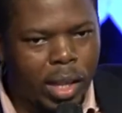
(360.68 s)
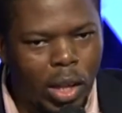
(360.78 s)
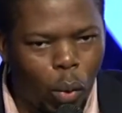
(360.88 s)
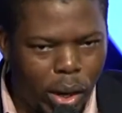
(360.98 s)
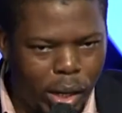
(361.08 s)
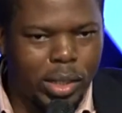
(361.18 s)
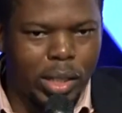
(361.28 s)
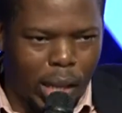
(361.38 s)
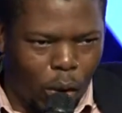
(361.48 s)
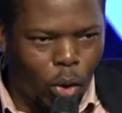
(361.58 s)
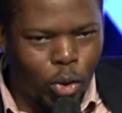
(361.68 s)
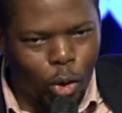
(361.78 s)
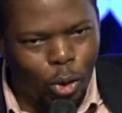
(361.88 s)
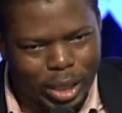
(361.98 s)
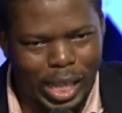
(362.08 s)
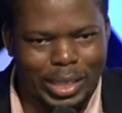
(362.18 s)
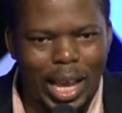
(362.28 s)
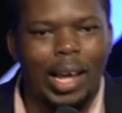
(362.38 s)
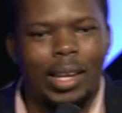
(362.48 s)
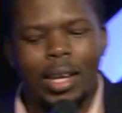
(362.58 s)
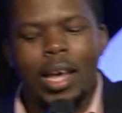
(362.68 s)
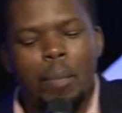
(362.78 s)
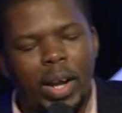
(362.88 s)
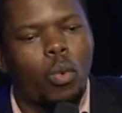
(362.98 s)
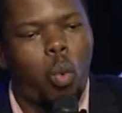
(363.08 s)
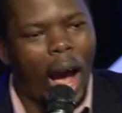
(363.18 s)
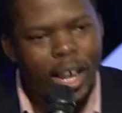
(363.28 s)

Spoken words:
the world a control of Satan, but why